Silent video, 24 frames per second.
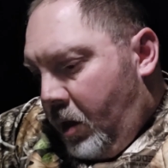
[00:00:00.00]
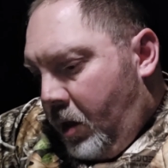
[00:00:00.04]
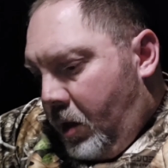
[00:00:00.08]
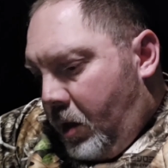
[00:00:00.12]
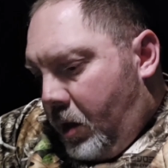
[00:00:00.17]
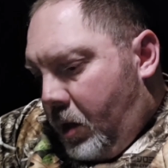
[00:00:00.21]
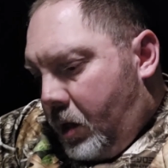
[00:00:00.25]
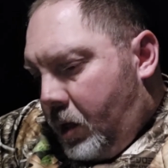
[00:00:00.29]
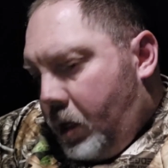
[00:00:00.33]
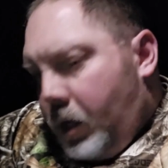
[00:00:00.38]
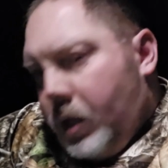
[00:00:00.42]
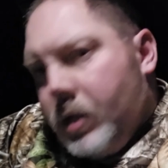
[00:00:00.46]

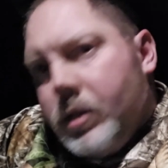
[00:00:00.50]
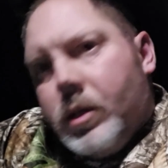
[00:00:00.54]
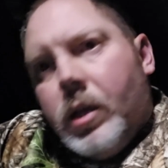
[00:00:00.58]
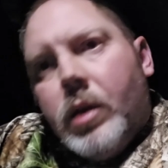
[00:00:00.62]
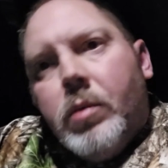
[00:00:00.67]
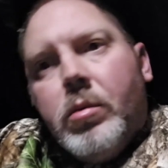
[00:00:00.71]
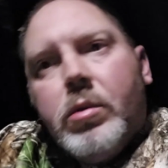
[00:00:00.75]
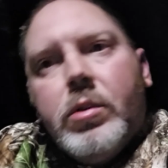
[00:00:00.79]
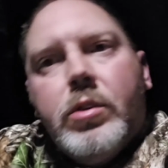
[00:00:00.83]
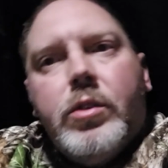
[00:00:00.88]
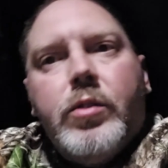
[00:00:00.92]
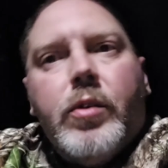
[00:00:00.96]
And as he
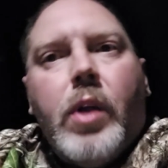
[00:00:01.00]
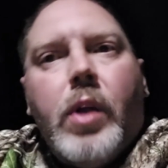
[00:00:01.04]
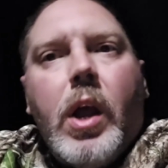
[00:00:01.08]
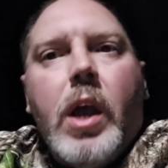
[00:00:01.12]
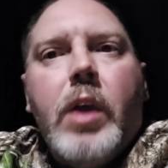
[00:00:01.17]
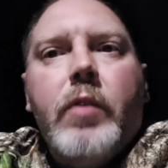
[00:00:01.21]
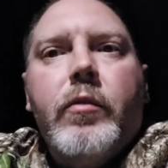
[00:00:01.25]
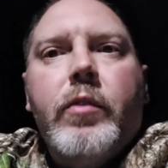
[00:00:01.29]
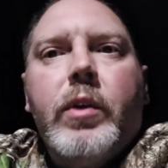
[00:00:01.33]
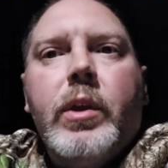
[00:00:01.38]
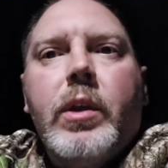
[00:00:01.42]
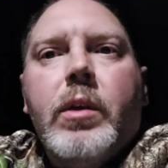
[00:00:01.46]
was
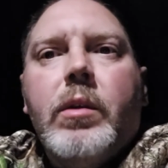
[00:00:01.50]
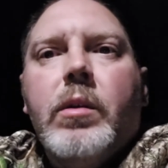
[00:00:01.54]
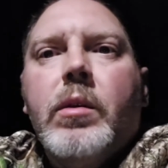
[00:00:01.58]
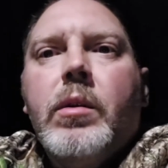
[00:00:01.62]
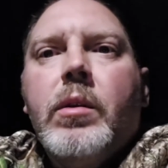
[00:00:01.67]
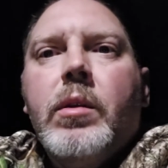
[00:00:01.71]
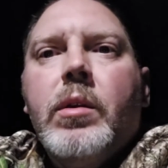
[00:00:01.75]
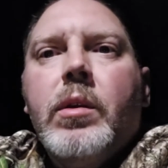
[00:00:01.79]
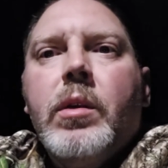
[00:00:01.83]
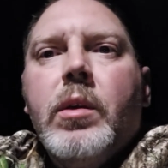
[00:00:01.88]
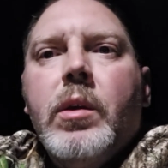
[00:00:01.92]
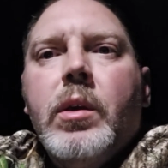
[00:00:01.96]
driving,
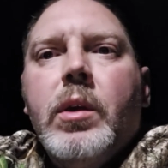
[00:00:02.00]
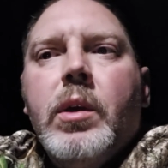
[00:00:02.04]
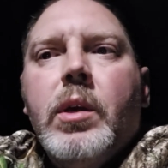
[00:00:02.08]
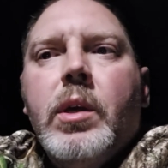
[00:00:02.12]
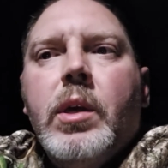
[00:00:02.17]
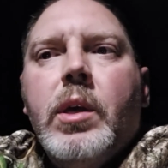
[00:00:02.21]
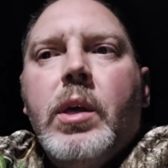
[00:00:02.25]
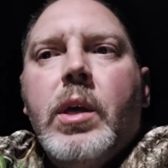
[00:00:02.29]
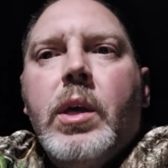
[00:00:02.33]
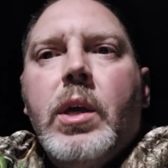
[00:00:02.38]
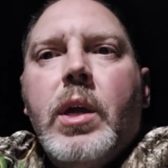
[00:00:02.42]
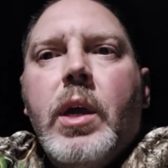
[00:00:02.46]

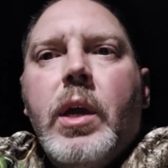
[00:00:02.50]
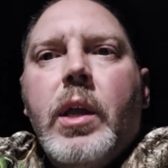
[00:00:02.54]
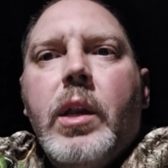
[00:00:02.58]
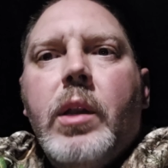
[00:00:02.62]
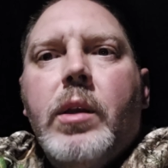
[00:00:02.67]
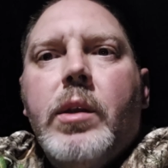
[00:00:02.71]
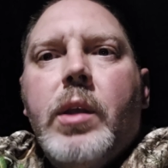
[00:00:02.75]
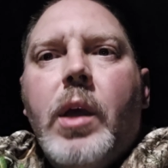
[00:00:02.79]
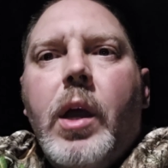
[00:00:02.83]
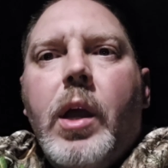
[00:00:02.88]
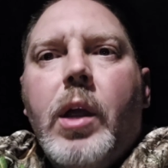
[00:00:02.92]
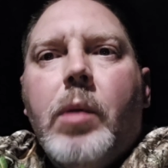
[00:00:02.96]
he had a
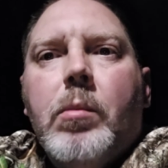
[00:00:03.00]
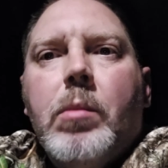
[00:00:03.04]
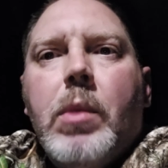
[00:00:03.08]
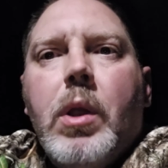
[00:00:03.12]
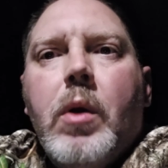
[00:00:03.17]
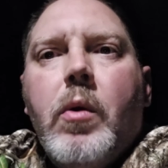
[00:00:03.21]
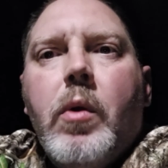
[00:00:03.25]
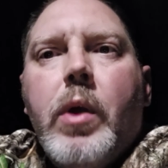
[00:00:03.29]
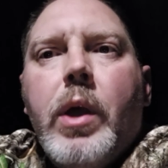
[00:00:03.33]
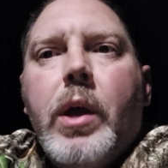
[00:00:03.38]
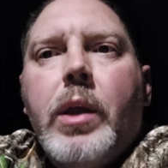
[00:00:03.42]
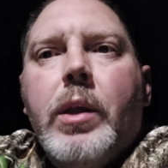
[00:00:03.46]
tire
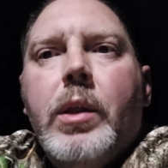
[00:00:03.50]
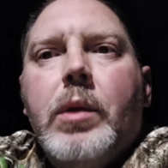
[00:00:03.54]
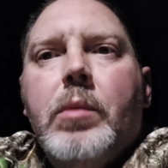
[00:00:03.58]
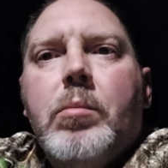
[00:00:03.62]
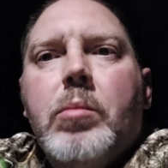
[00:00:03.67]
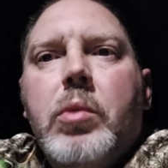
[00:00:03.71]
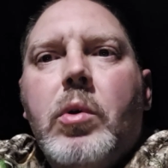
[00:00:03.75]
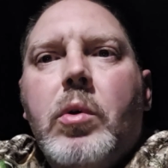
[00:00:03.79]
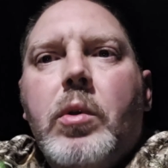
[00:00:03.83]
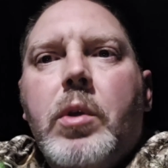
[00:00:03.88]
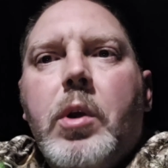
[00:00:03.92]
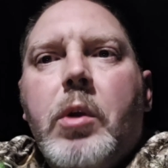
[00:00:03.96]
blowout. And he
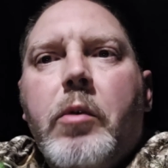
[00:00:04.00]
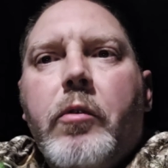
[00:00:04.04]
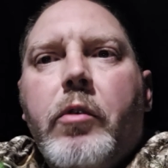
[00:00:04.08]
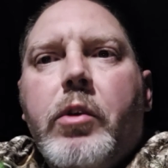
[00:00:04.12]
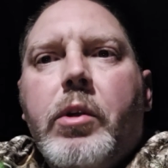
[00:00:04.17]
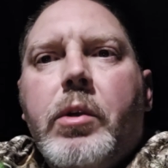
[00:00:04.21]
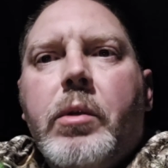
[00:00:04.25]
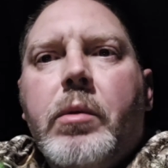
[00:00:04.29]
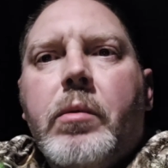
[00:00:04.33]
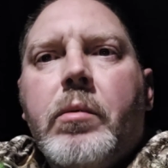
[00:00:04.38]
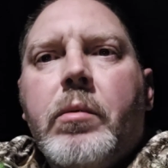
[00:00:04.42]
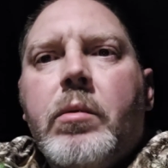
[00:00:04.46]
pulled over
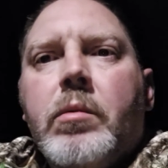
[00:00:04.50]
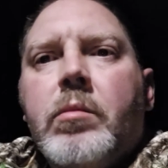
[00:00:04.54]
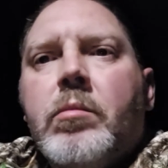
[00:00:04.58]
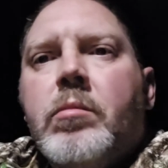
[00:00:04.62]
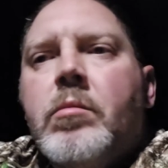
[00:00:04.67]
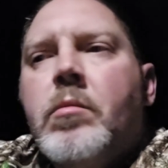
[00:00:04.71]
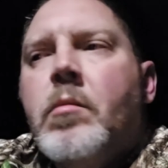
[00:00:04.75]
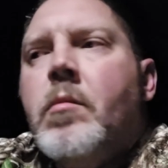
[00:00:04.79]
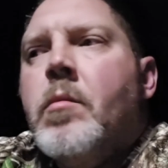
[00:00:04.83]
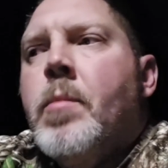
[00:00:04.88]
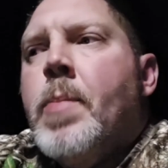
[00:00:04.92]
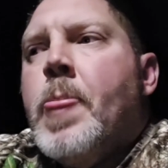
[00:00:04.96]

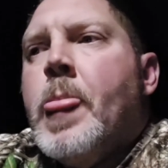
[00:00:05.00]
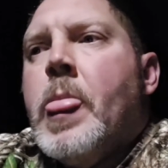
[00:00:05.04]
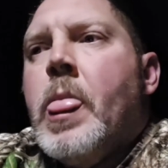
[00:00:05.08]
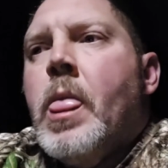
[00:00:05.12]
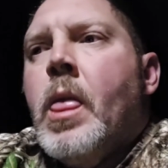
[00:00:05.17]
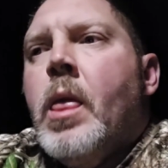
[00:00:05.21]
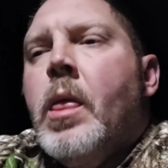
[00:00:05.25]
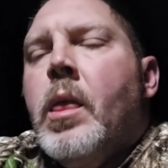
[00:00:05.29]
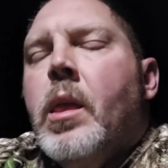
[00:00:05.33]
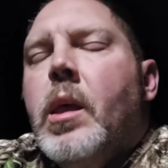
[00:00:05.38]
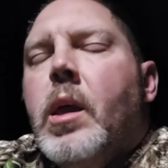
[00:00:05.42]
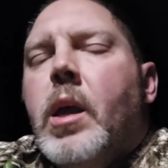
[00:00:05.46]

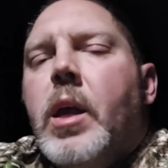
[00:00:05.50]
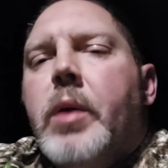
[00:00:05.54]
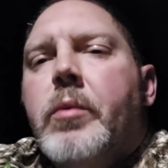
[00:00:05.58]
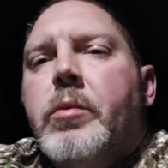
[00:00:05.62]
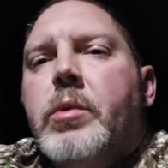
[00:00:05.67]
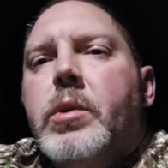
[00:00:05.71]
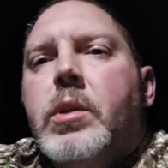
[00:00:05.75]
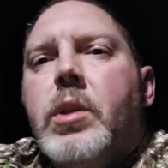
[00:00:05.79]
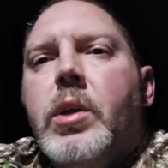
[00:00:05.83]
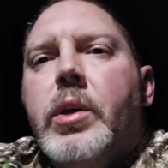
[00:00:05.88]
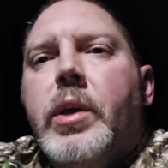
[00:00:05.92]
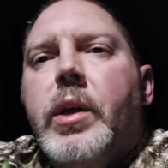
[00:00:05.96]
and was
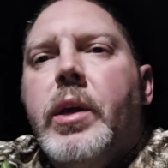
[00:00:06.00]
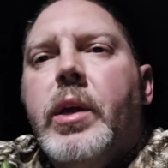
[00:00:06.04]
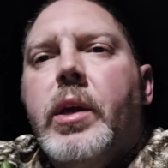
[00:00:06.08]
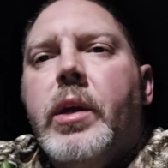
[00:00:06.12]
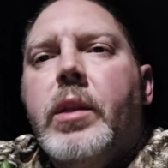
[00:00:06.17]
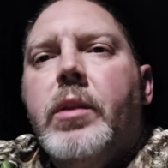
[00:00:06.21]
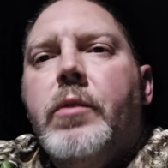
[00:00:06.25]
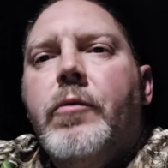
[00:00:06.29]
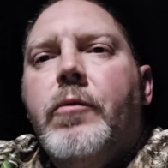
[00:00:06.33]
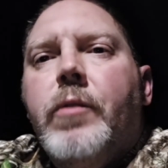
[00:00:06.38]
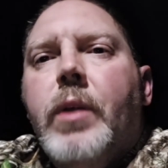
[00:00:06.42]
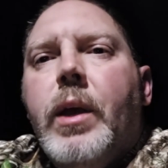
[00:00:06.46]
looking at the
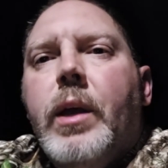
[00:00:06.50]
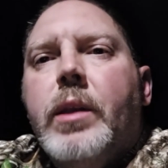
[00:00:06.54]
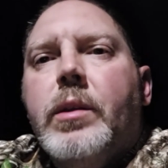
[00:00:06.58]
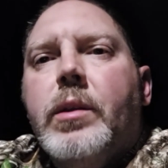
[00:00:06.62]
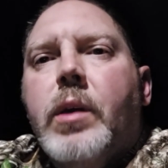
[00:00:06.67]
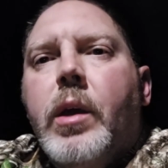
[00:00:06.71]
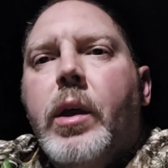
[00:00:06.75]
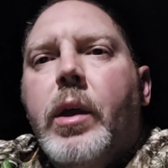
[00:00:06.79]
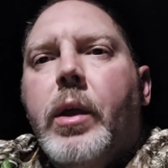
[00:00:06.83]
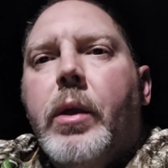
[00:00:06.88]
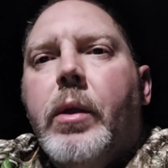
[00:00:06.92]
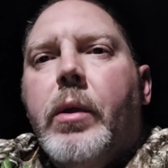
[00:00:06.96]
flat
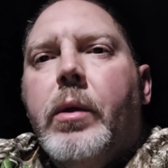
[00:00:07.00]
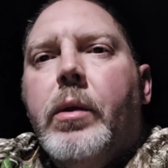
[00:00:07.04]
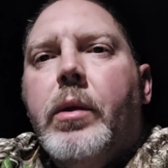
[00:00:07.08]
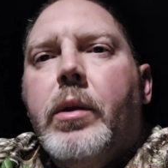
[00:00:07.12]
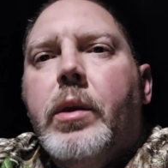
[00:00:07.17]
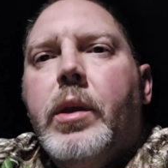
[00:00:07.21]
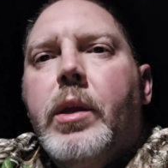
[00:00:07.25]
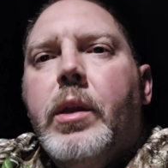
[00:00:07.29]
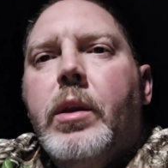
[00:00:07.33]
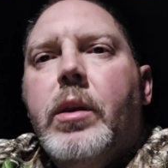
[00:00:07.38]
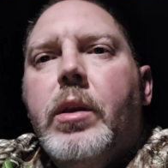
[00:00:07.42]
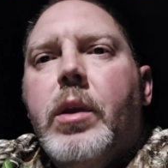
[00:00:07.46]
tire
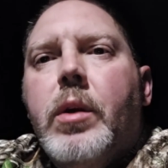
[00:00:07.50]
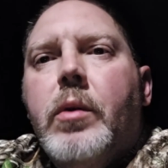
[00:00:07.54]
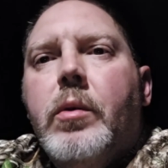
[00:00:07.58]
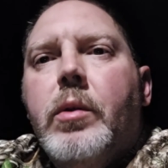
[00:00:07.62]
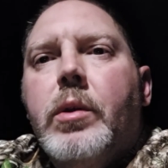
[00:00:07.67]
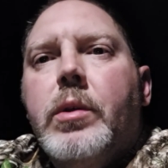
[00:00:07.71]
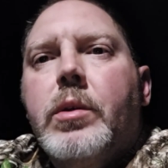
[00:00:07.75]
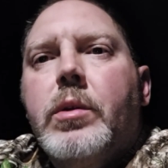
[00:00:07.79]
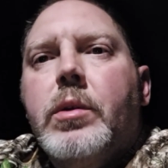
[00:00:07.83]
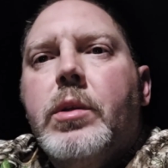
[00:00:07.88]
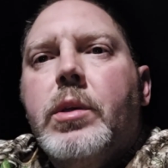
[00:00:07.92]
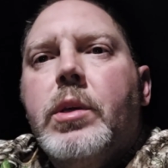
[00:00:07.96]
and
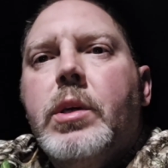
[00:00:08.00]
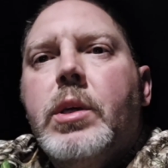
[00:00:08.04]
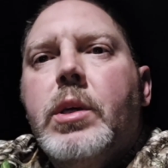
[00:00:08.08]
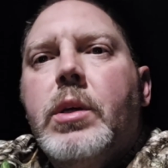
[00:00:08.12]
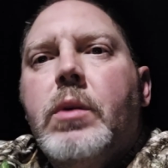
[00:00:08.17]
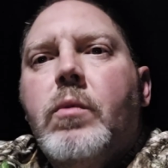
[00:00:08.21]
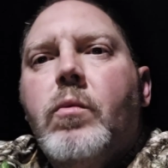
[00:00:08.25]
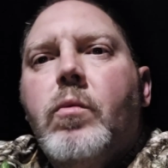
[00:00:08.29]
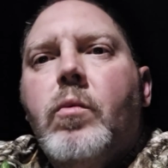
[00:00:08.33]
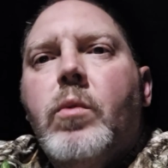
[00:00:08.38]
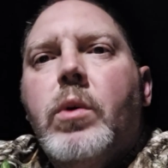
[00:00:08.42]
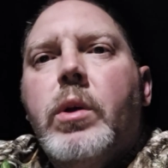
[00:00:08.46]
noticed it
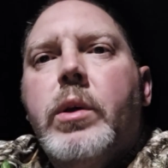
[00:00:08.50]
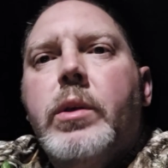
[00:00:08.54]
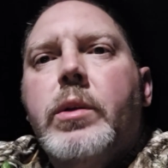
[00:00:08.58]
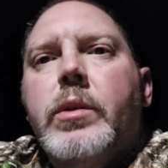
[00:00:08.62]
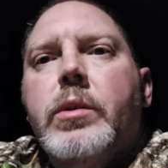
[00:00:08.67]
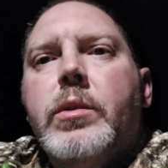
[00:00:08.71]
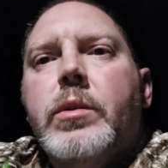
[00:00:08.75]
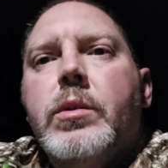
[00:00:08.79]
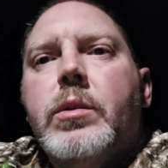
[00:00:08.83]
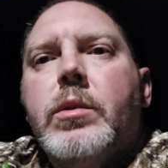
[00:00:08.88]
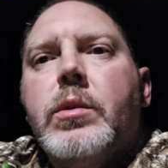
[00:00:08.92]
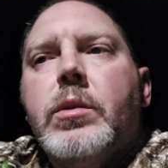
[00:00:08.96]

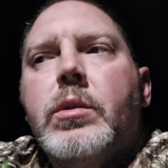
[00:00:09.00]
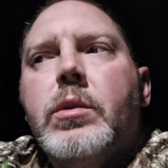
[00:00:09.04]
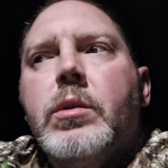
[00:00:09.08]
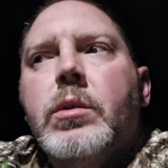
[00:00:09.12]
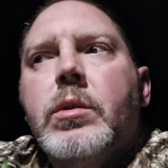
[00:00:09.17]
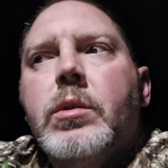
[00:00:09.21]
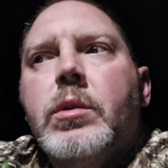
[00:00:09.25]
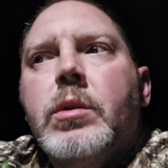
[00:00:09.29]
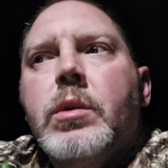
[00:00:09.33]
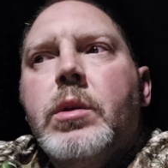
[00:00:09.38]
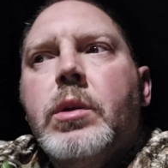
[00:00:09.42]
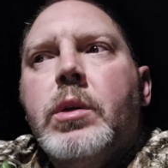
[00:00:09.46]
was
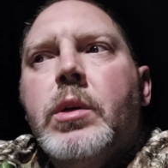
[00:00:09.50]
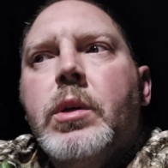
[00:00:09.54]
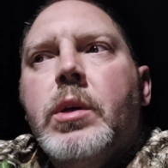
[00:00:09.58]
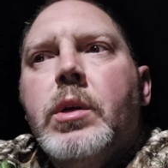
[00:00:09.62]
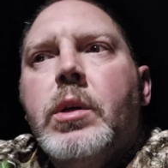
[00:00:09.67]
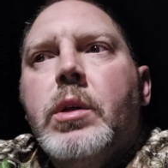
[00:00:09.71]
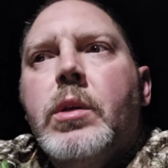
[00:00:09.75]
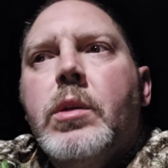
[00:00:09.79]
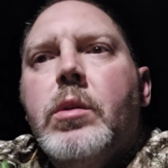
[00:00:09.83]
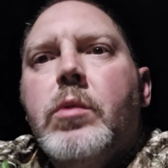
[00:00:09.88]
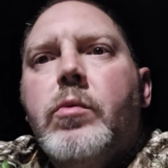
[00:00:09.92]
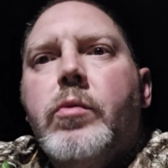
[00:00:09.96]

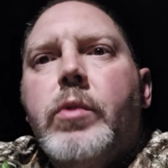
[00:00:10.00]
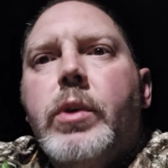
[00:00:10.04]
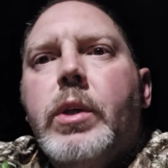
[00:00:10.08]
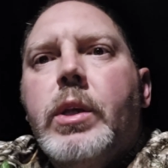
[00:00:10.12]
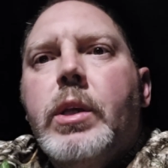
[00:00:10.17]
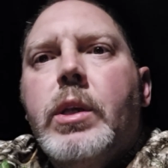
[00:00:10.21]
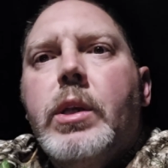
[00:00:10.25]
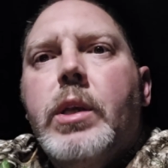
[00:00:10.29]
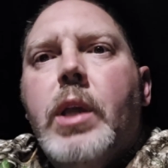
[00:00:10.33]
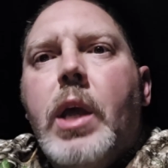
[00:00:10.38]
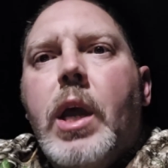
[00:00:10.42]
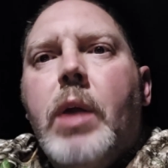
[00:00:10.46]
really
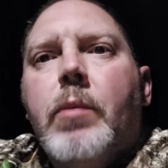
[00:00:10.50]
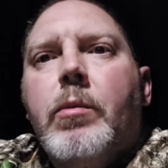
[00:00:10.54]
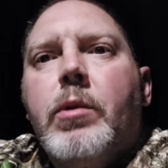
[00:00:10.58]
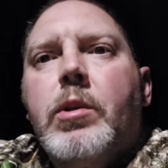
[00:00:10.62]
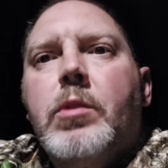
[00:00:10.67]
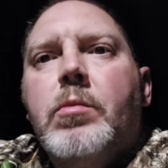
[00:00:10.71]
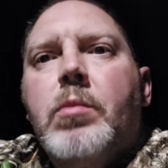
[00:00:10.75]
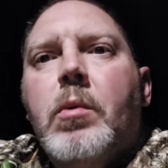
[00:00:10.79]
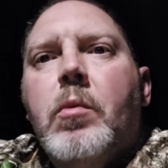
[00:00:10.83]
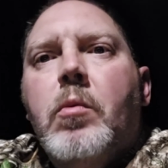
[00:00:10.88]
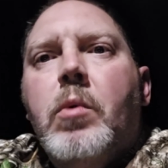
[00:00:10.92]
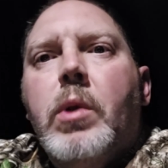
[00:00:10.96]
damaged.
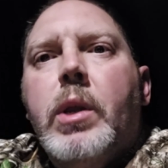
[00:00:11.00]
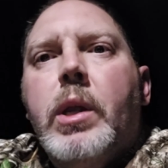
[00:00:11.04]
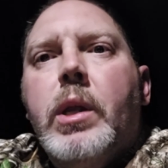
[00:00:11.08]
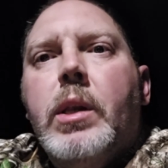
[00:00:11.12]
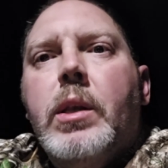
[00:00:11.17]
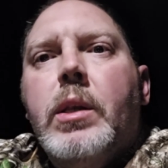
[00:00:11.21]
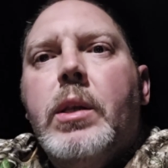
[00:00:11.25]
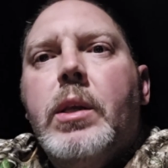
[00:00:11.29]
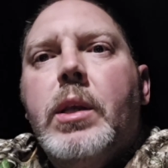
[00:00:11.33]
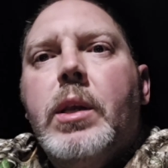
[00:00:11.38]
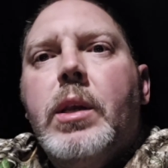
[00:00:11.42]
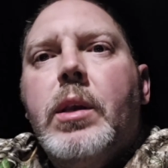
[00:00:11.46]
But what he
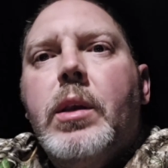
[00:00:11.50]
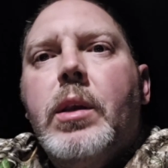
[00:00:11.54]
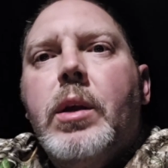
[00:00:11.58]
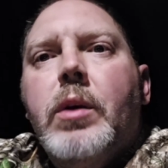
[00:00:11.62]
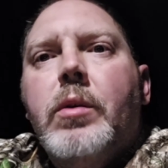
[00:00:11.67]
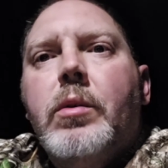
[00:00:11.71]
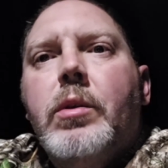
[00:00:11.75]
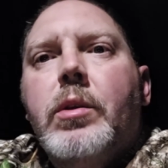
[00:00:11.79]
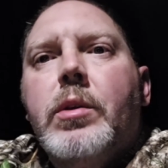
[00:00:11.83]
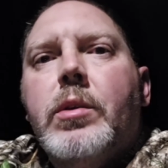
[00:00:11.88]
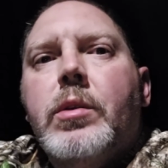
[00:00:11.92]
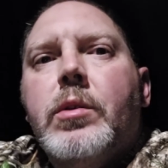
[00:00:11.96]
didn't
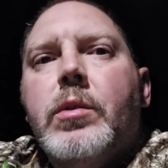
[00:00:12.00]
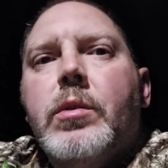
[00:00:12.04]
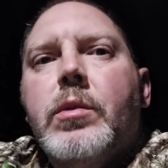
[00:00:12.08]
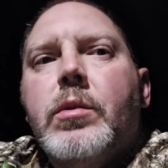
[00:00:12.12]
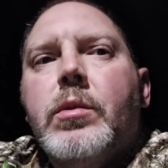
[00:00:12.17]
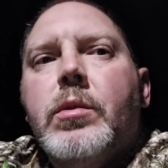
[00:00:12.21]
notice